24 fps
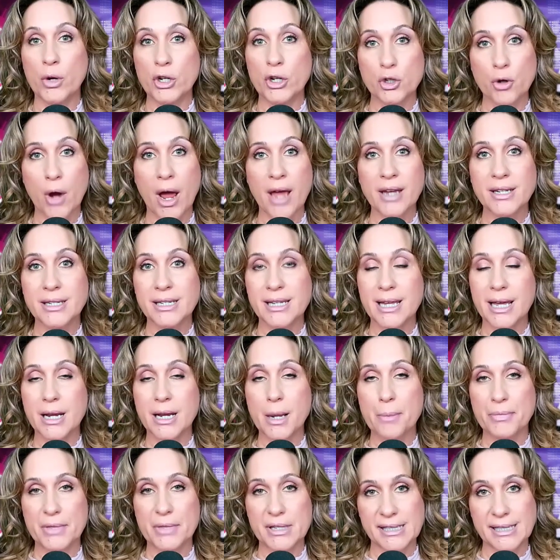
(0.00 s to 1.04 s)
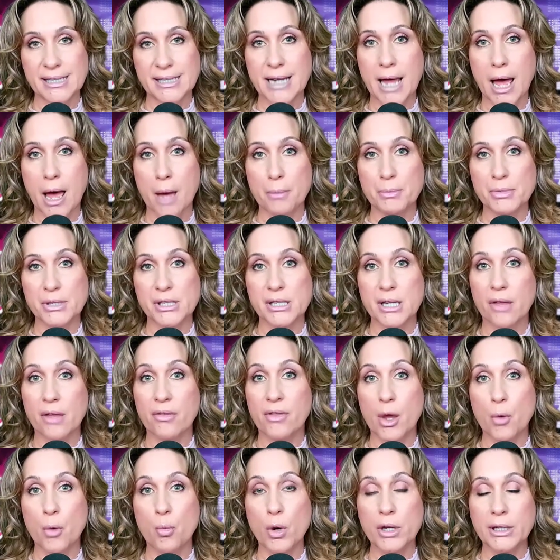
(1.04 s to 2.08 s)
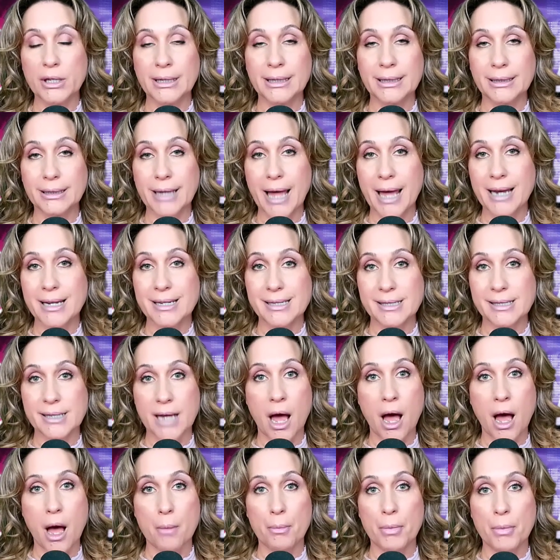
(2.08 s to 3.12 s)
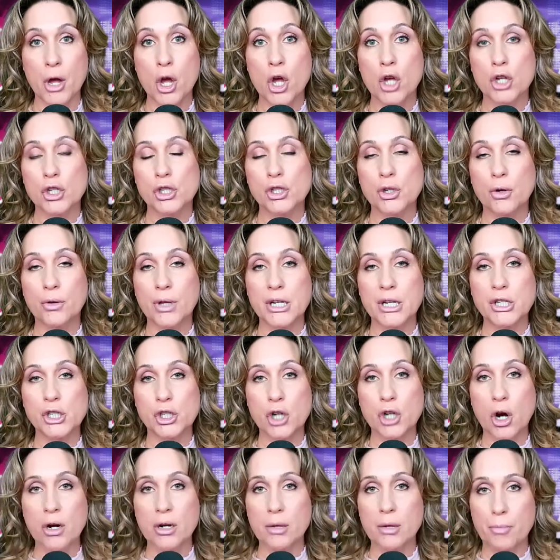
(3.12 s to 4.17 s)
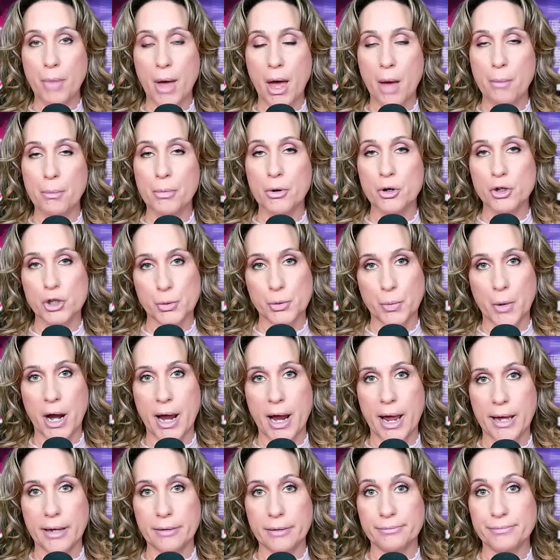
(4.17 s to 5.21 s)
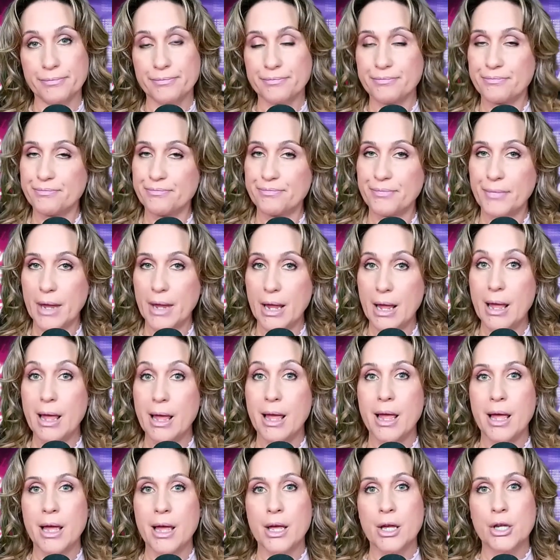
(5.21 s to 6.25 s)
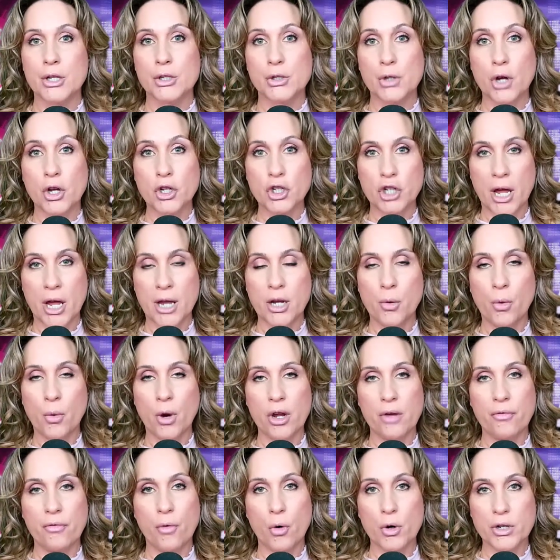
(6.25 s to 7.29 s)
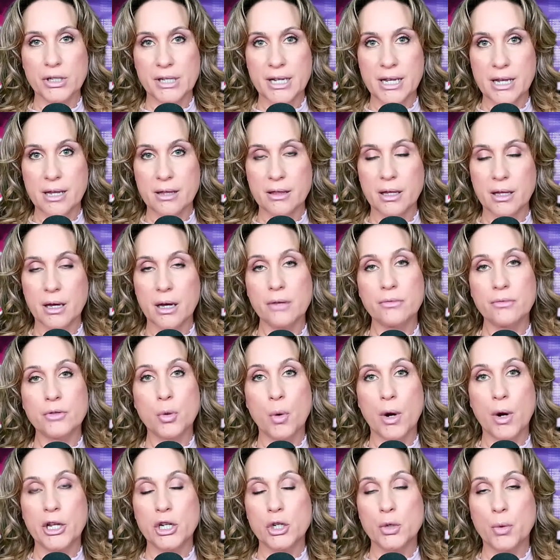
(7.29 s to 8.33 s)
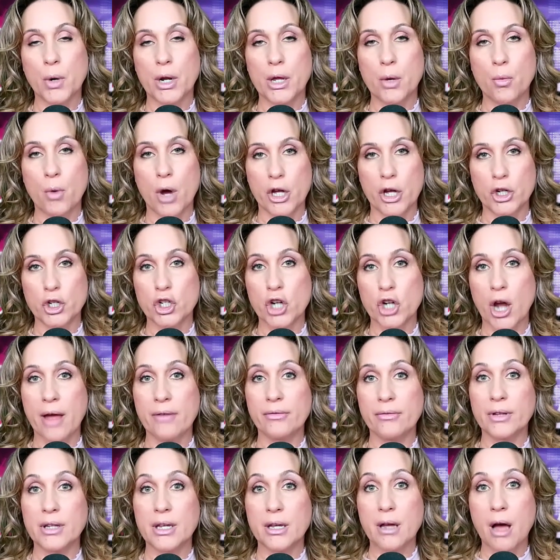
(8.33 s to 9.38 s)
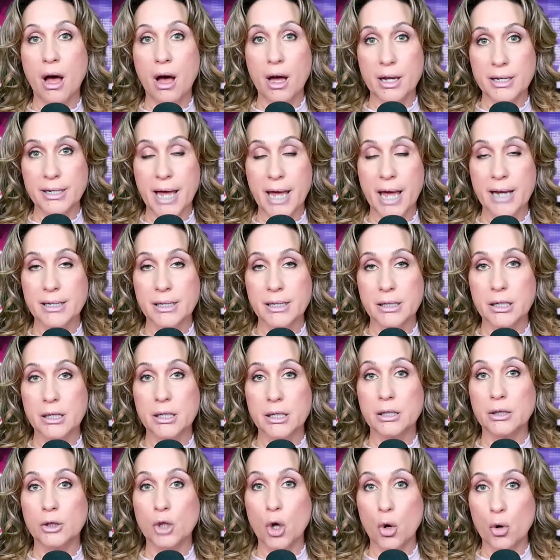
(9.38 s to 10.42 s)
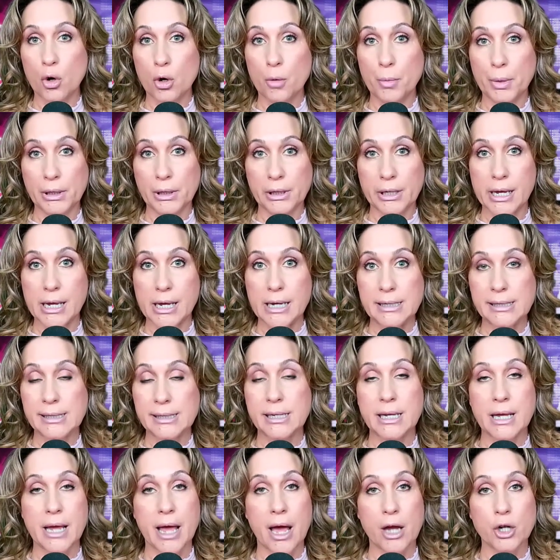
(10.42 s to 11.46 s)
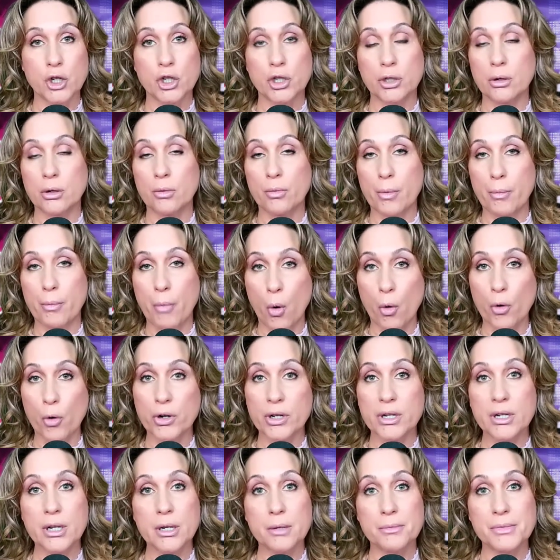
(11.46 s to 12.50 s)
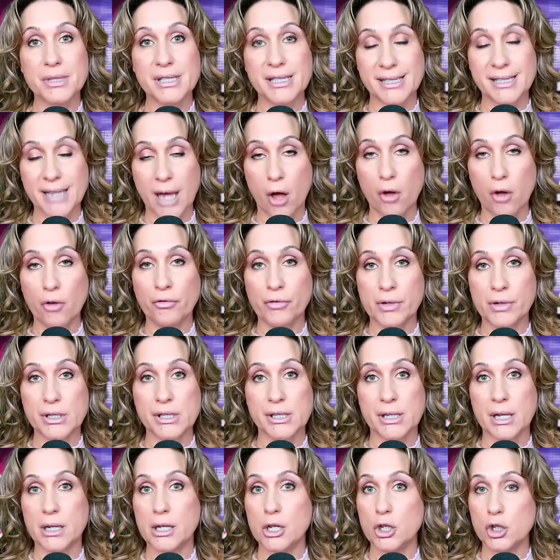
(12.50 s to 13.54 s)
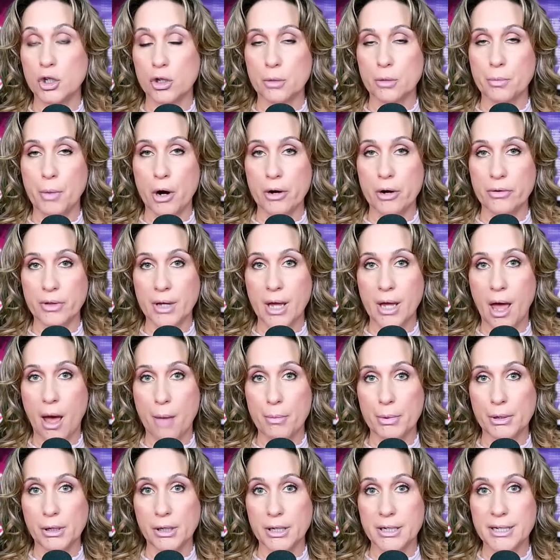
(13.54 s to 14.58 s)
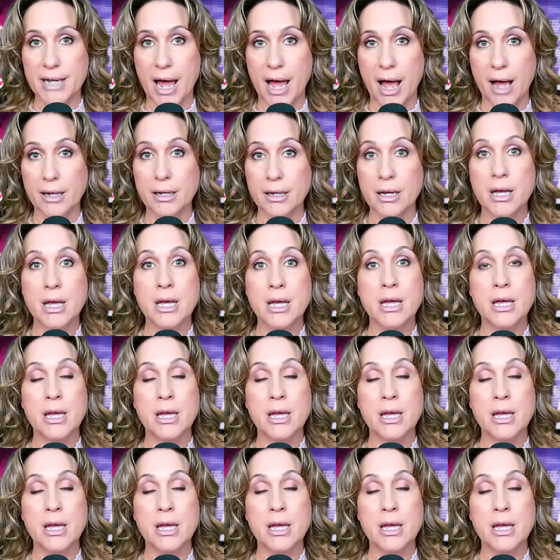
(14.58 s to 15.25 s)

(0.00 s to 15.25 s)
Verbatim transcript: We tried to get up the steps. They wouldn't let us up. So they started pepper spraying. So on January 14th of 2021, Shively contacted the local police. He actually reported himself. He said he took part in the Capitol attack.